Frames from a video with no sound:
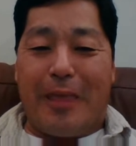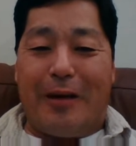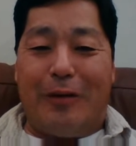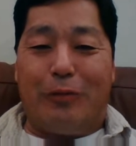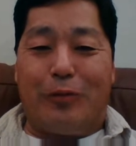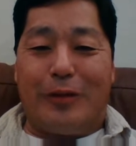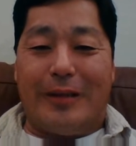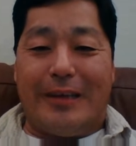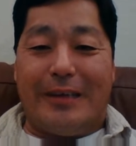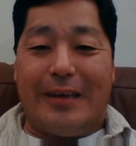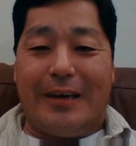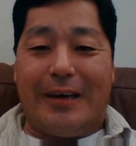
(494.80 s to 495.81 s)

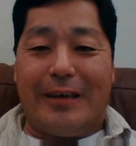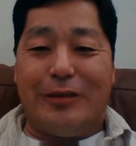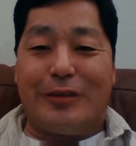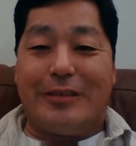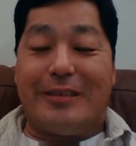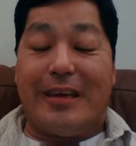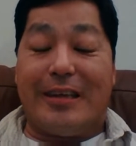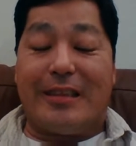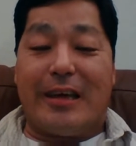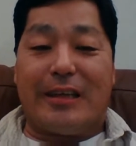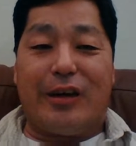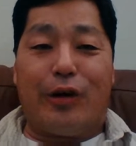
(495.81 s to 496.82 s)
hopefully you can take
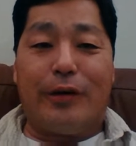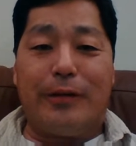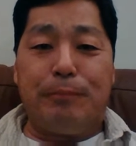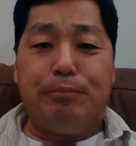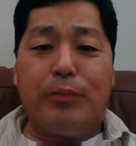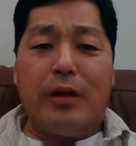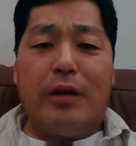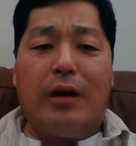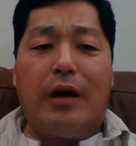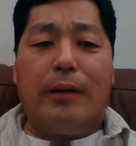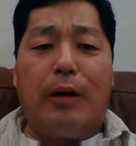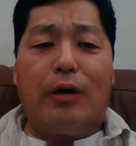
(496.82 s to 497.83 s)
that to heart.
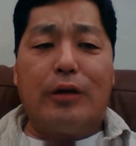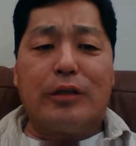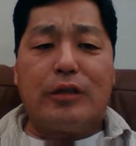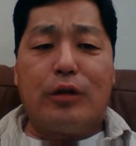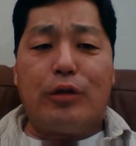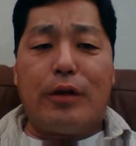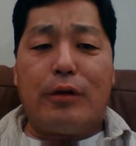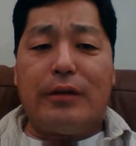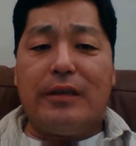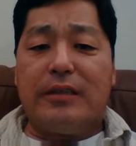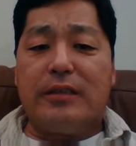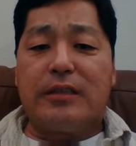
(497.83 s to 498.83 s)
Also, there
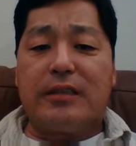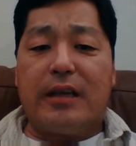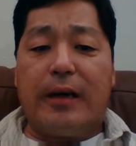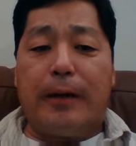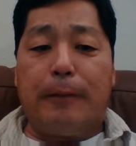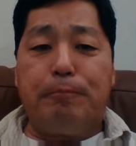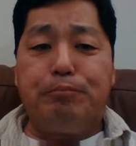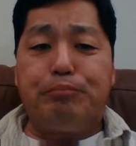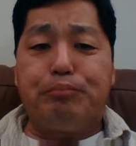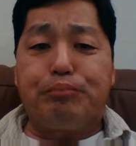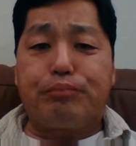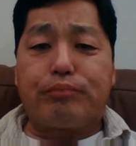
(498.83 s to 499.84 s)
is
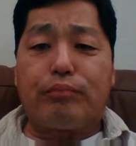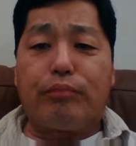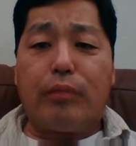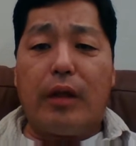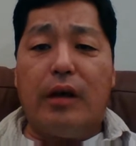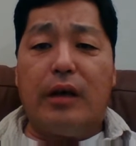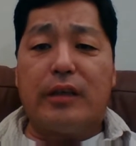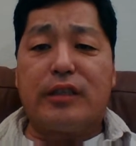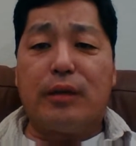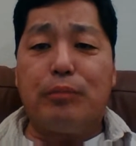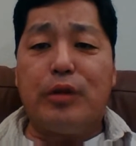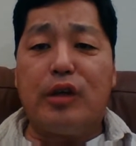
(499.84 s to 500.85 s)

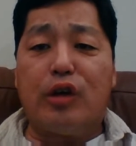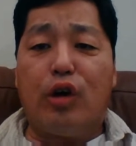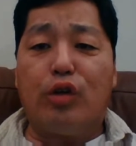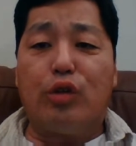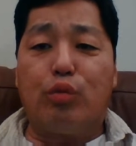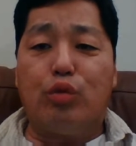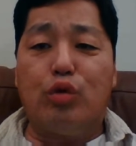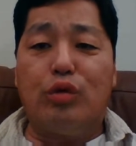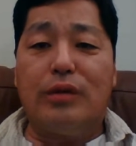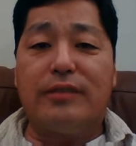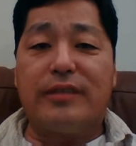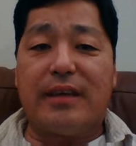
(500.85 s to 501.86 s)
something called the
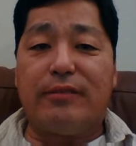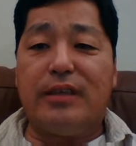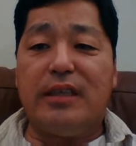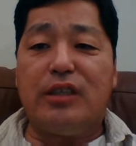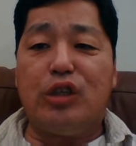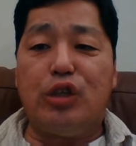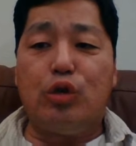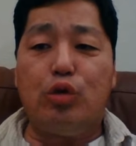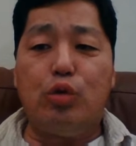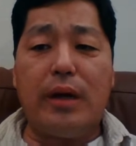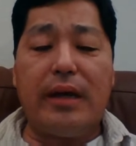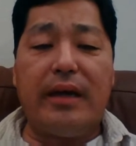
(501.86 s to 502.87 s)
Rule of
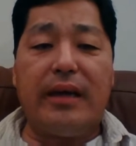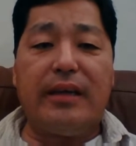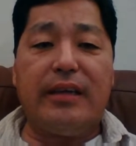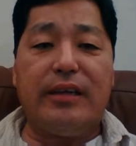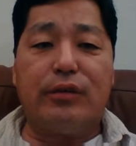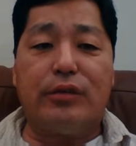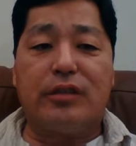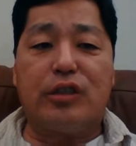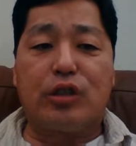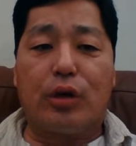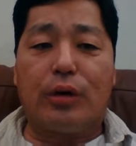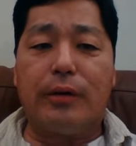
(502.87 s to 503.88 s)
72, and here is a
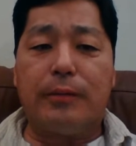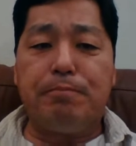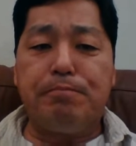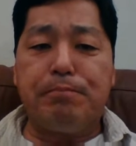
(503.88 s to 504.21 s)
chart.